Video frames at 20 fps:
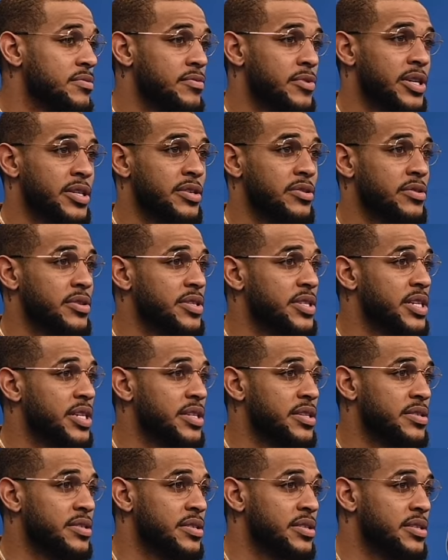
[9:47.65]
what are the
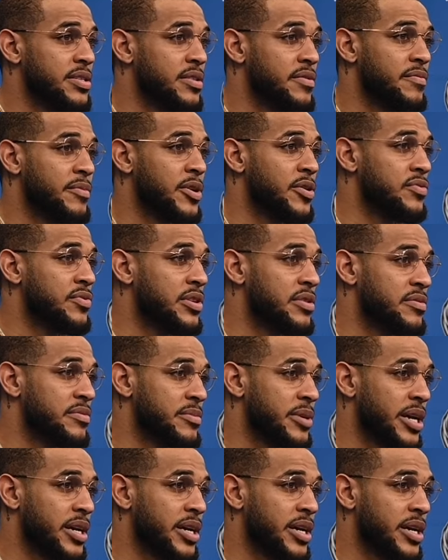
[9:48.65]
tendencies of both of them.